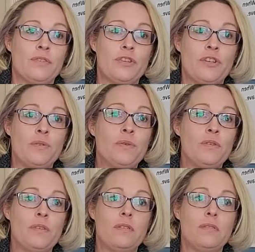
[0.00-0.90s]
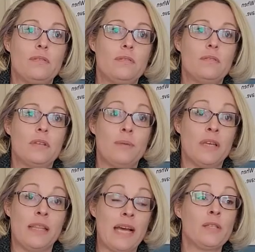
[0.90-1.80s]
she was, I
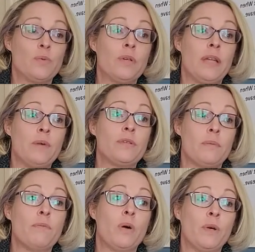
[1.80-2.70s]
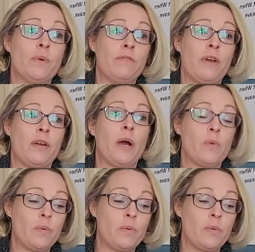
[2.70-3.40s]
mean, that was the moment we found out.